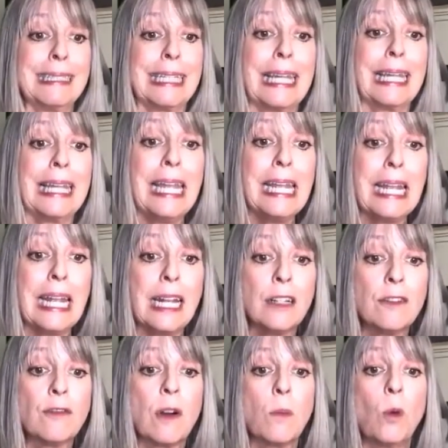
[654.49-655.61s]
leaking
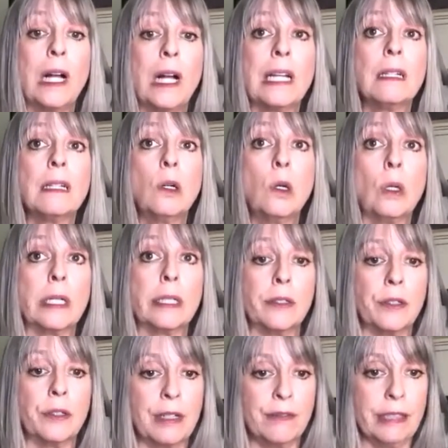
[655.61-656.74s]
from one
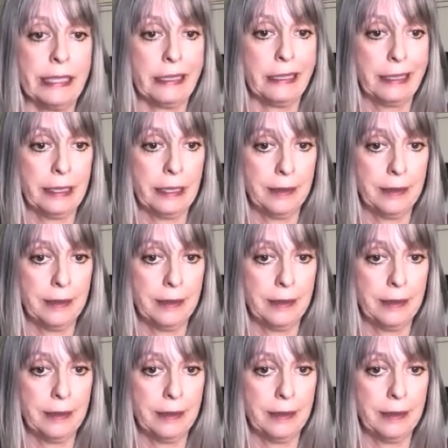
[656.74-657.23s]
corner of it.